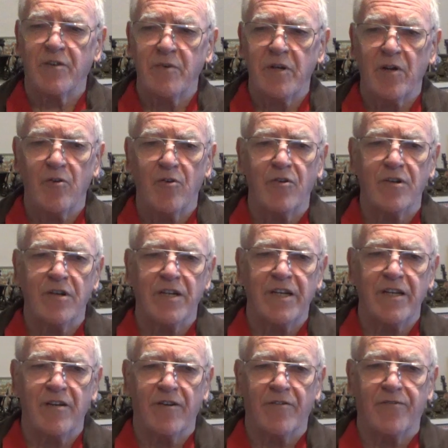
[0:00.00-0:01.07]
we learn
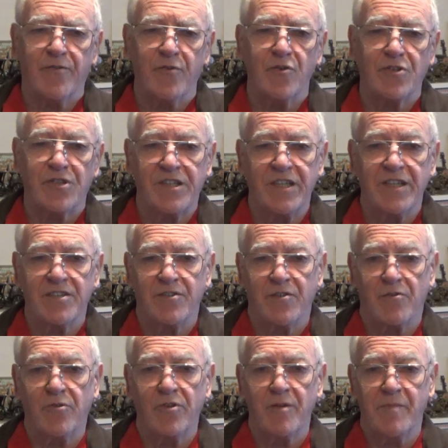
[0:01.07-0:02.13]
in our first years the
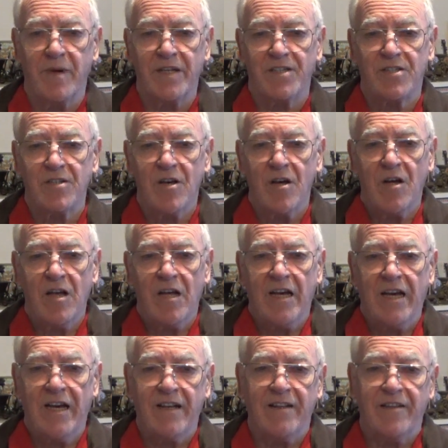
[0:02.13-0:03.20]
rudiments
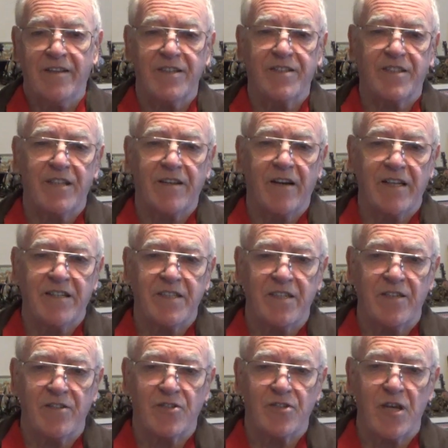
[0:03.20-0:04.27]
and distinguishing
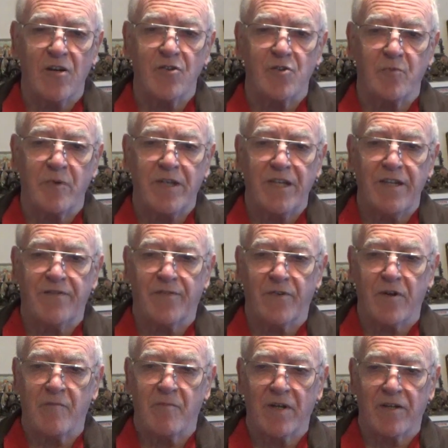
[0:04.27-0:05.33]
the sounds we need
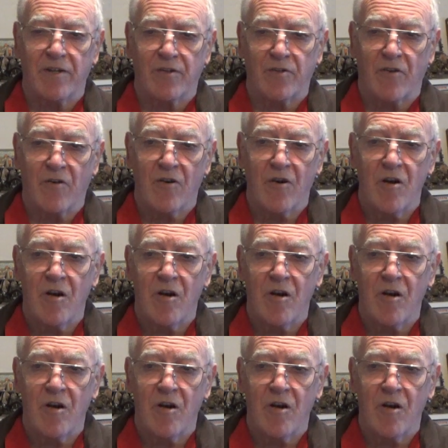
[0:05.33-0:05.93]
for our mother tongue.